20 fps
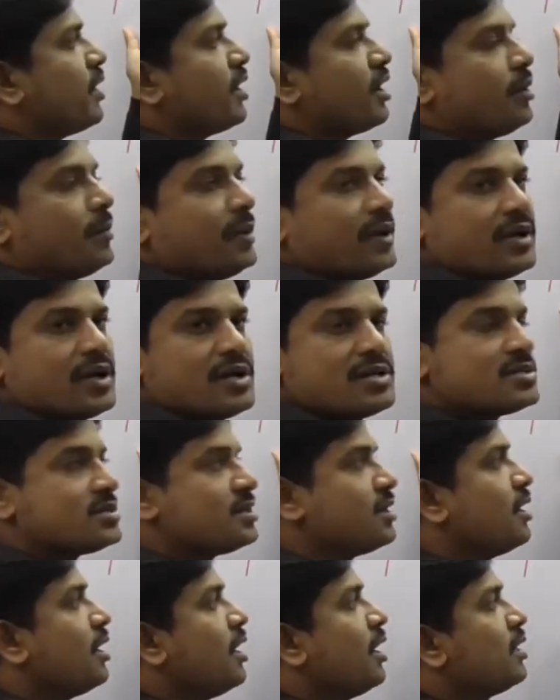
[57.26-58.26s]

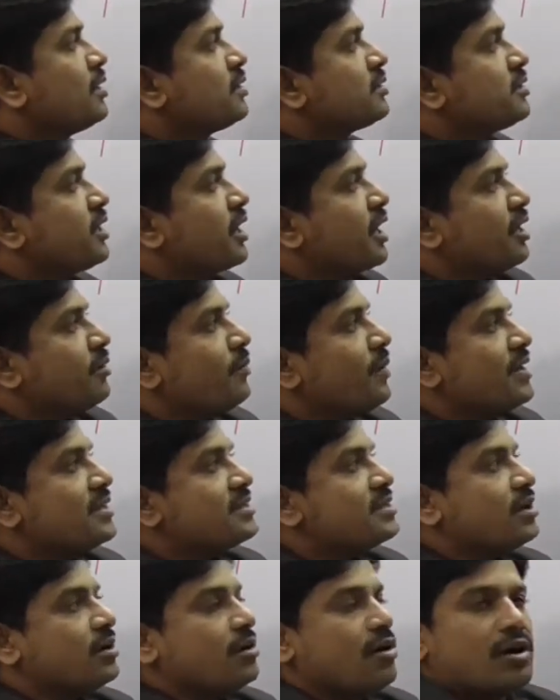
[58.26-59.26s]
inhibitors, second one
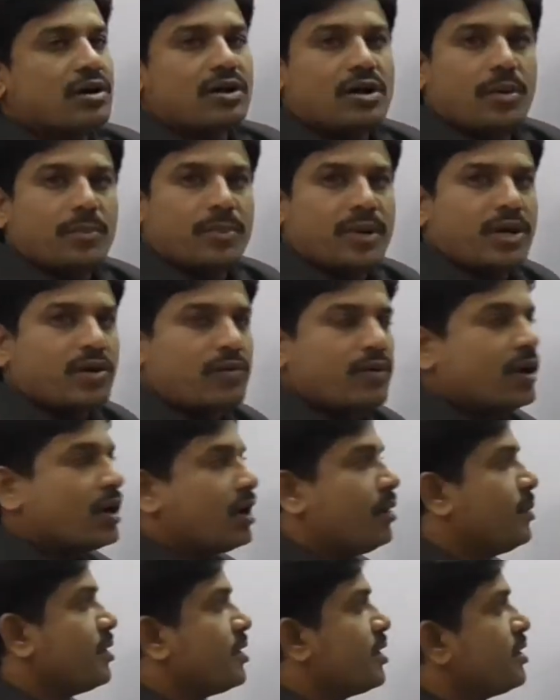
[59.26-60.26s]
is non-competitive
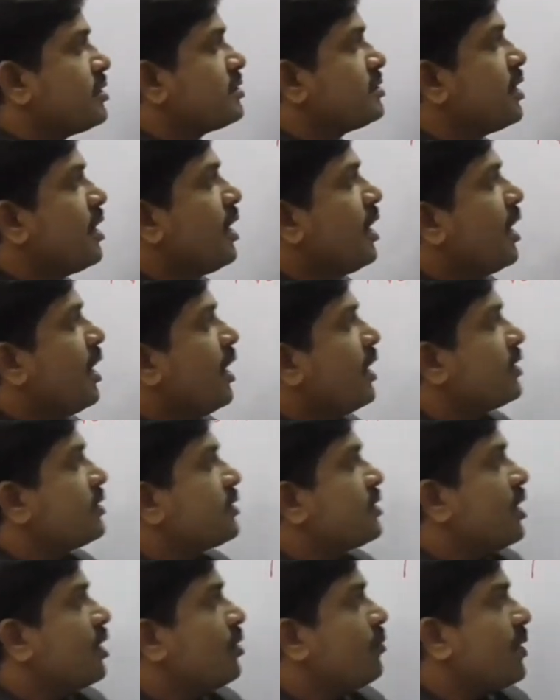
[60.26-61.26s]
inhibitors,
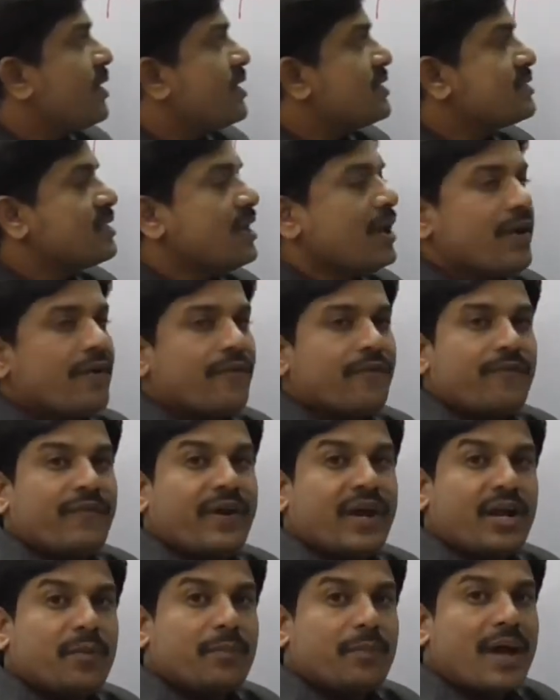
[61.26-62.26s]
and third one is
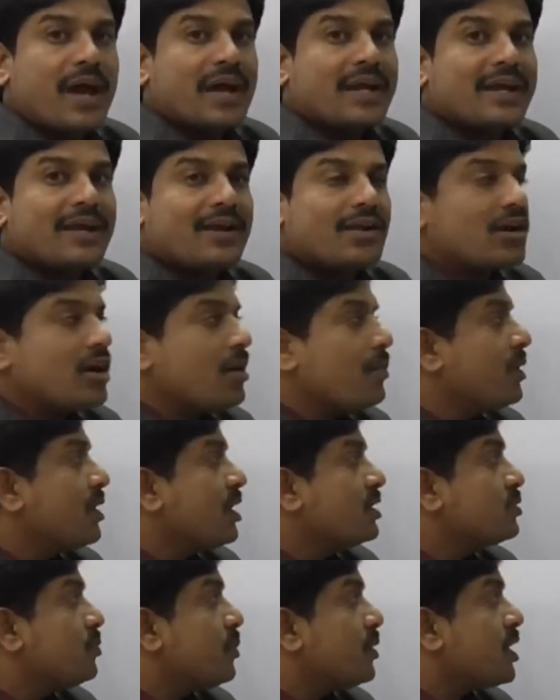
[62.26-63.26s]
feedback
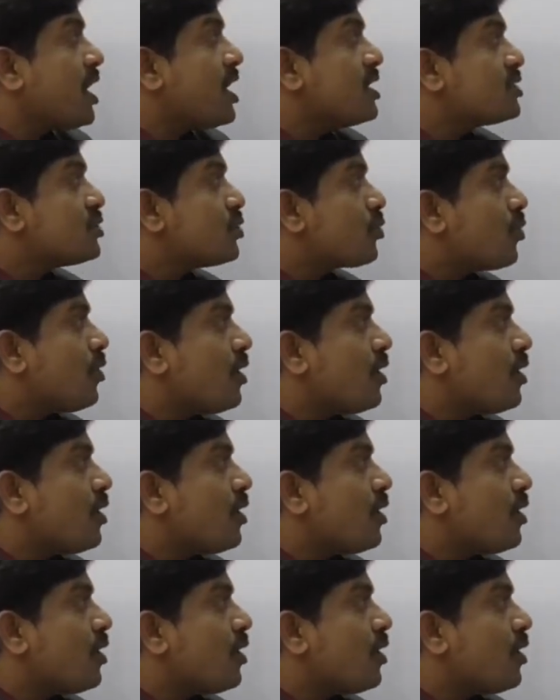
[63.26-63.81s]
inhibitors, but also